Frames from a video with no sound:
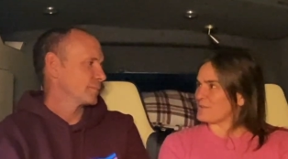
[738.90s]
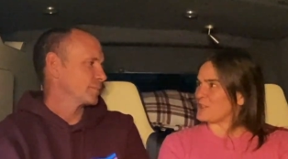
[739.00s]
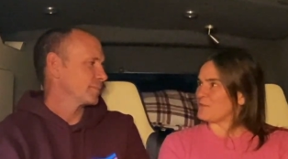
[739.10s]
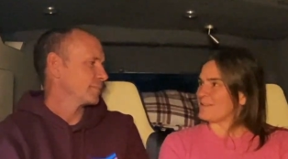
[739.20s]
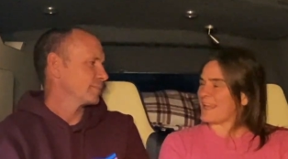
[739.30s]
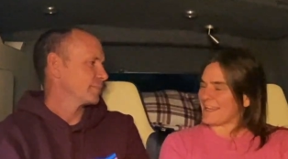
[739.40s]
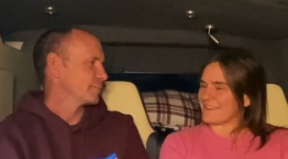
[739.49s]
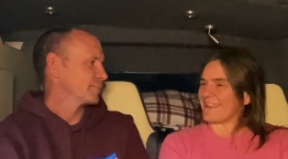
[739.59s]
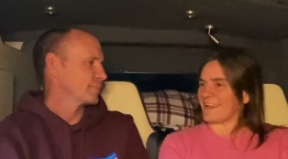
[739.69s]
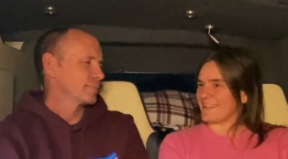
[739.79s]
Speaker 1: you like
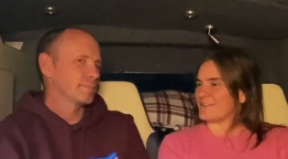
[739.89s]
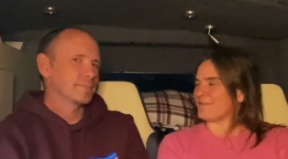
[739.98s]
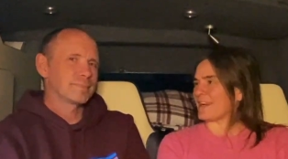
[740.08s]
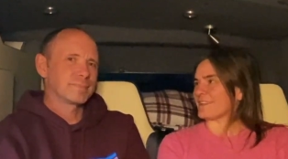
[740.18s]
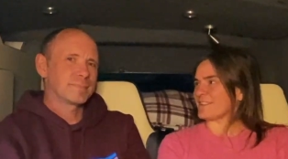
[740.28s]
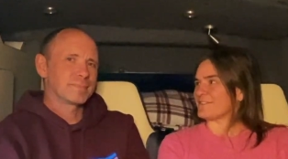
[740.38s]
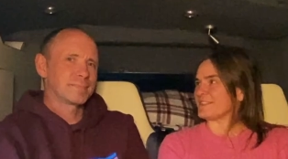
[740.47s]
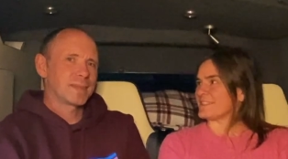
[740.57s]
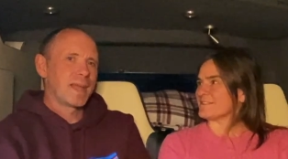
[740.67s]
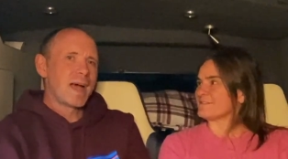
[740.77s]
that in the van, don't
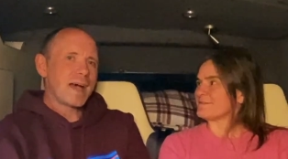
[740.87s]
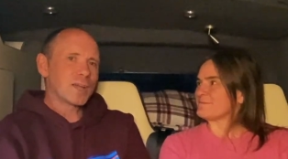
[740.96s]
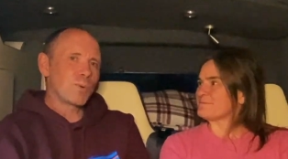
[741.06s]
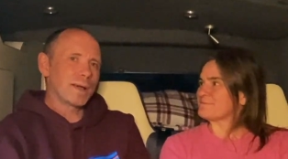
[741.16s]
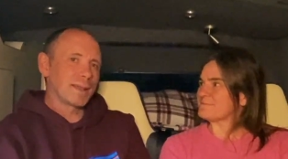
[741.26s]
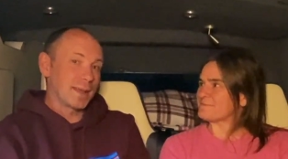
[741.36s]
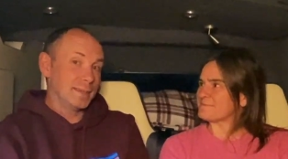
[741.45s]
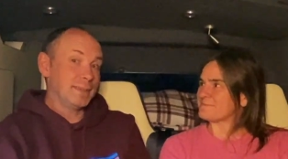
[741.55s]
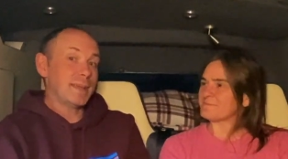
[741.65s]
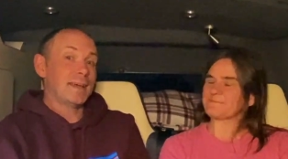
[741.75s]
you?
Speaker 2: I quite like.
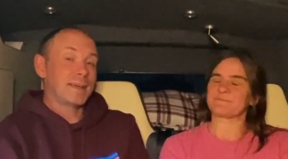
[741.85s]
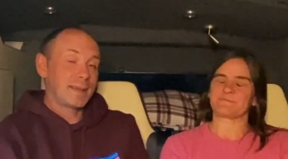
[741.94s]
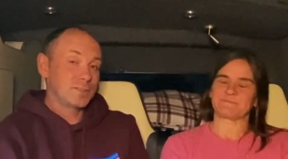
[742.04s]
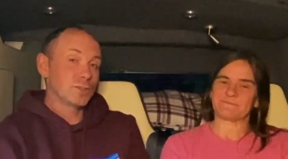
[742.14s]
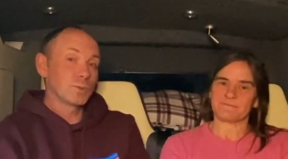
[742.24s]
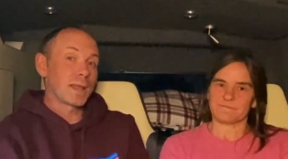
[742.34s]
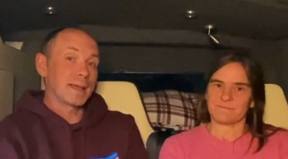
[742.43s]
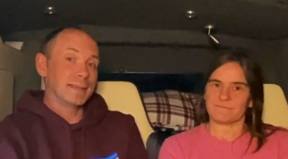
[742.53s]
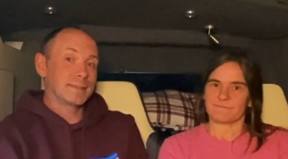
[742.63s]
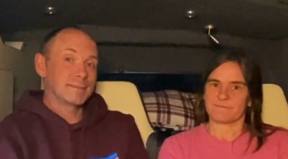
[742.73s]
Yeah, I do
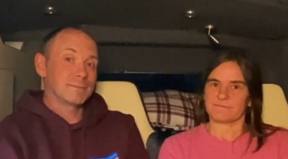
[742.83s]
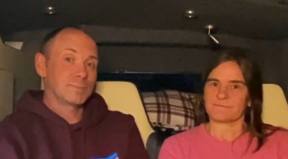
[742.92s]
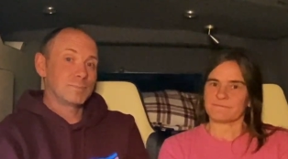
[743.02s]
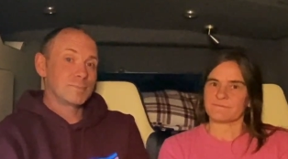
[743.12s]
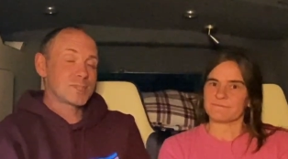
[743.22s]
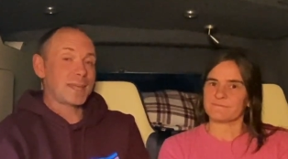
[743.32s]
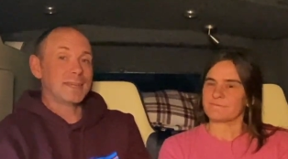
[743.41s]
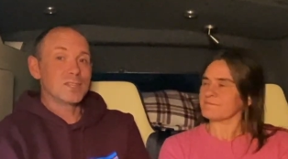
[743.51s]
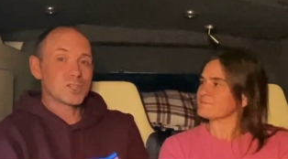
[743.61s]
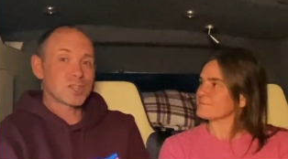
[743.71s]
like
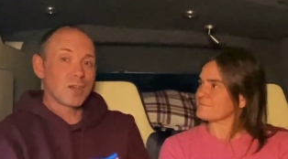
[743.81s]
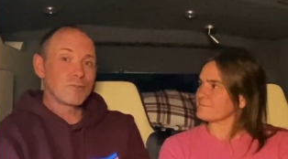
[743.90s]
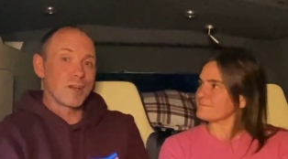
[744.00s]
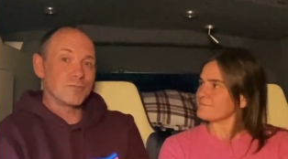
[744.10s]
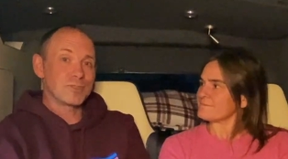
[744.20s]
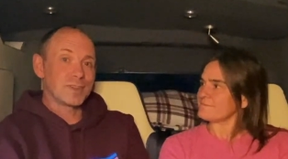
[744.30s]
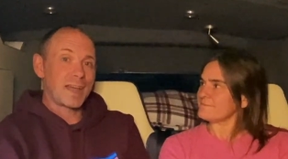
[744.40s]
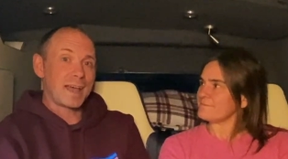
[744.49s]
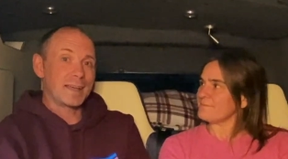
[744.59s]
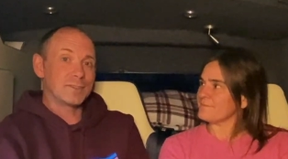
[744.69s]
taking the slow road
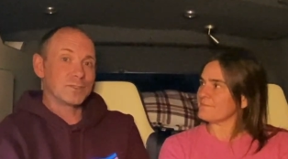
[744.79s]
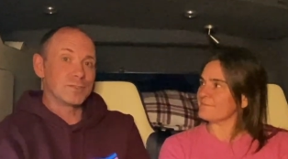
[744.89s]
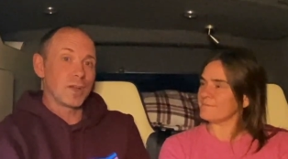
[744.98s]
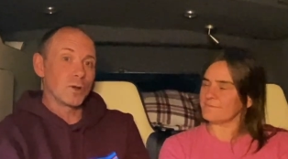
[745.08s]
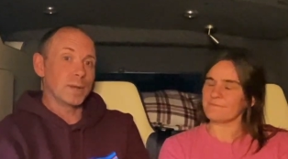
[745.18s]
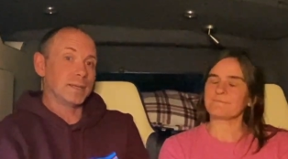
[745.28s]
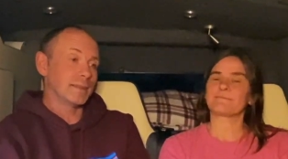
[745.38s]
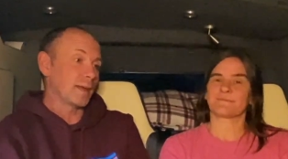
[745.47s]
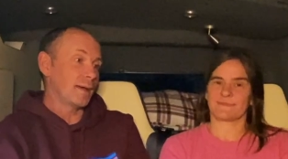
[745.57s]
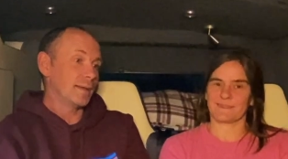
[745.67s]
and mm. knowing
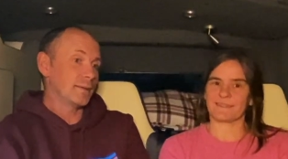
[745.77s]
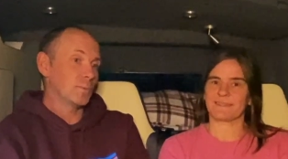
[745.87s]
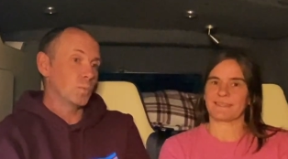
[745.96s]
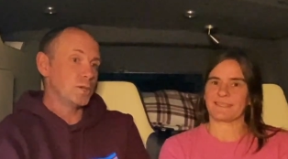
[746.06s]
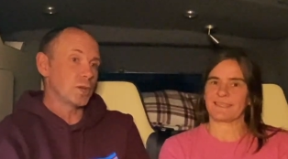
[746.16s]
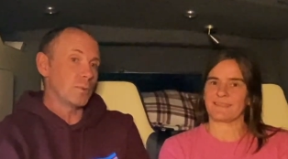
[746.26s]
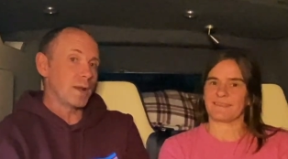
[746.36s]
that we don't